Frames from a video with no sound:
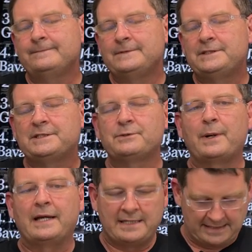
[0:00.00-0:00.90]
it's just the
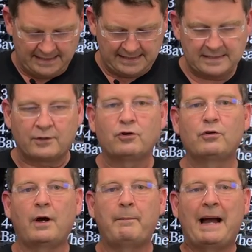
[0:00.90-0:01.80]
way it is. This is a,
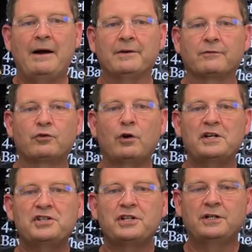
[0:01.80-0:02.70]
a pound of
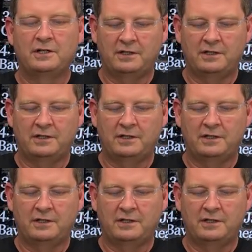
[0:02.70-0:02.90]
crushed,